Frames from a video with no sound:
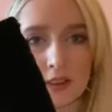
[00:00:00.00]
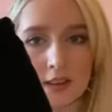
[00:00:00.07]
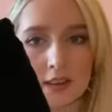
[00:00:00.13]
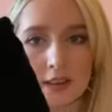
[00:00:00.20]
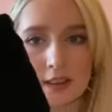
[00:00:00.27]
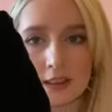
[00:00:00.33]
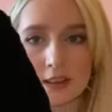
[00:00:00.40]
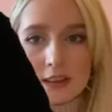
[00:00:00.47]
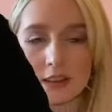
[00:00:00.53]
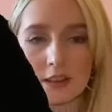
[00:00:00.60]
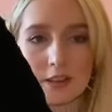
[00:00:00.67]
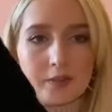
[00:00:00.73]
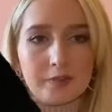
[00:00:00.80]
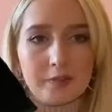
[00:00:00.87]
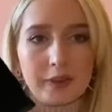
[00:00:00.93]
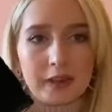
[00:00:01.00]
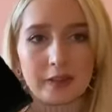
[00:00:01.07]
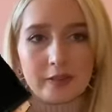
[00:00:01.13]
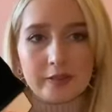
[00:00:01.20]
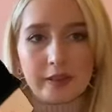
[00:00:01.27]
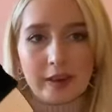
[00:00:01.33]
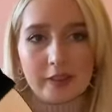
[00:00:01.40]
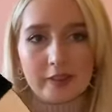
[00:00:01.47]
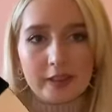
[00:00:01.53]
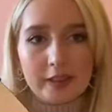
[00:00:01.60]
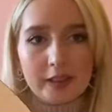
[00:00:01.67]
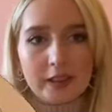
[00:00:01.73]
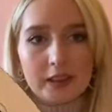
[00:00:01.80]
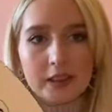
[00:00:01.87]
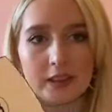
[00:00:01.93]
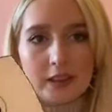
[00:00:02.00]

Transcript: It's made of velvet.